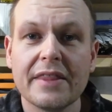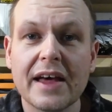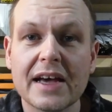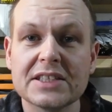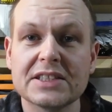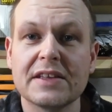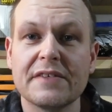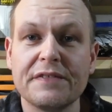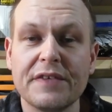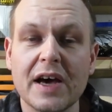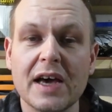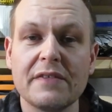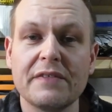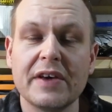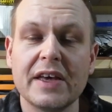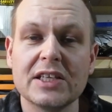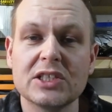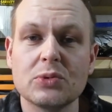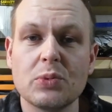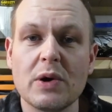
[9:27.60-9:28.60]
That's the
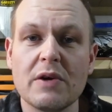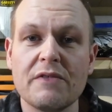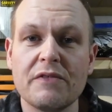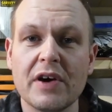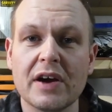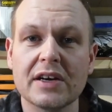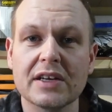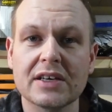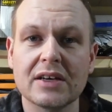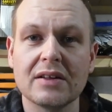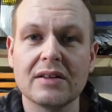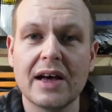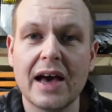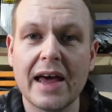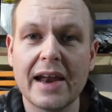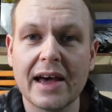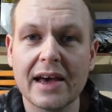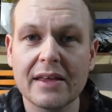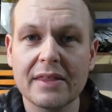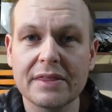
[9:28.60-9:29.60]
5/8 wave vertical,
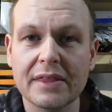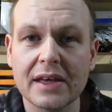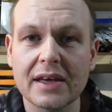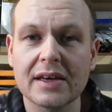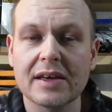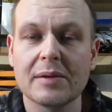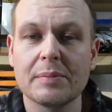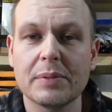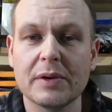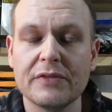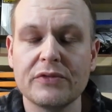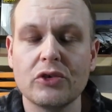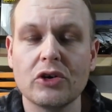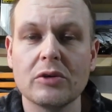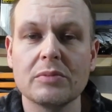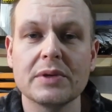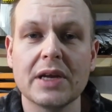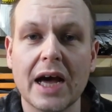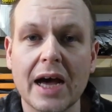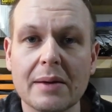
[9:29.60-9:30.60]
and I think it
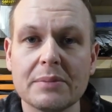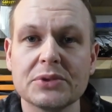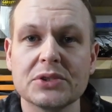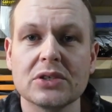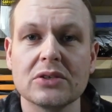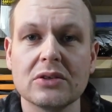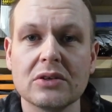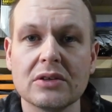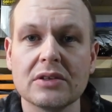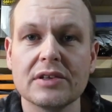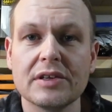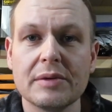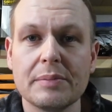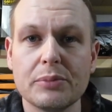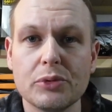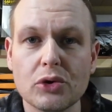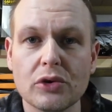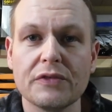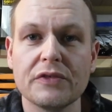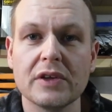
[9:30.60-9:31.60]
performed absolutely
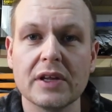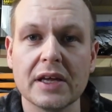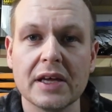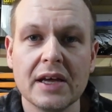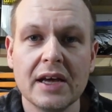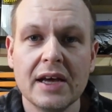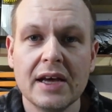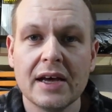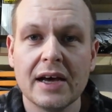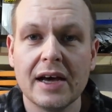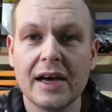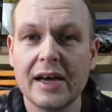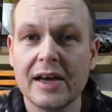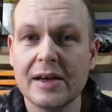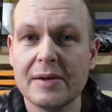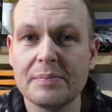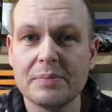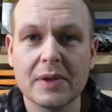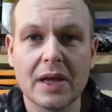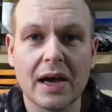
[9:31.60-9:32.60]
beautifully.
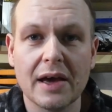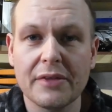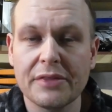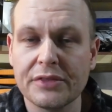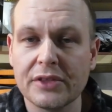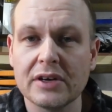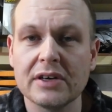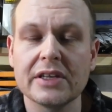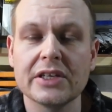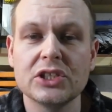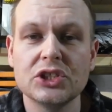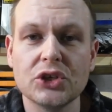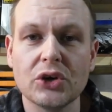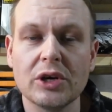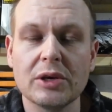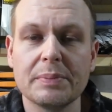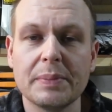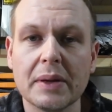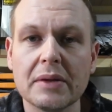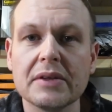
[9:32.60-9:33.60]
I thoroughly
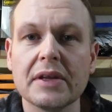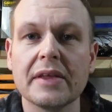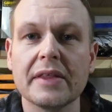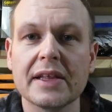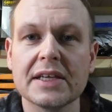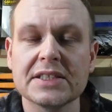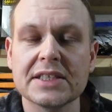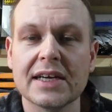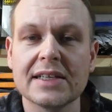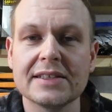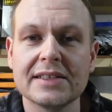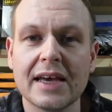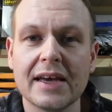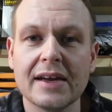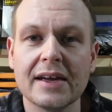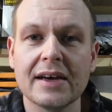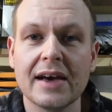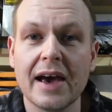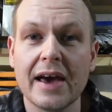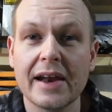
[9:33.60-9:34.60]
enjoyed building this
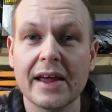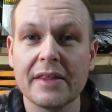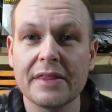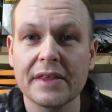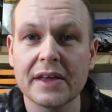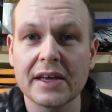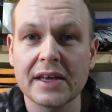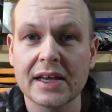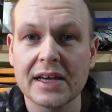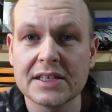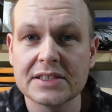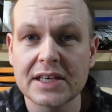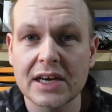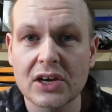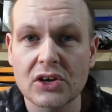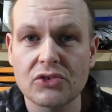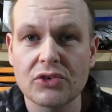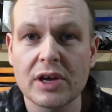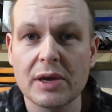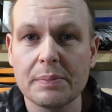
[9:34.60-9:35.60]
antenna, and I think it is a
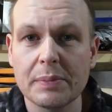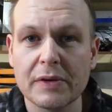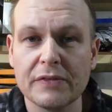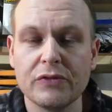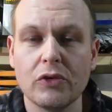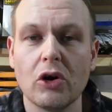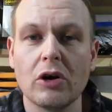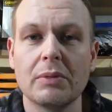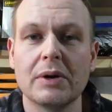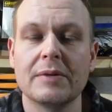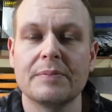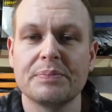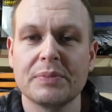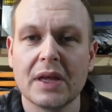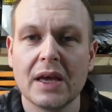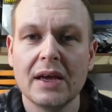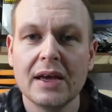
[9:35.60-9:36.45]
great performer.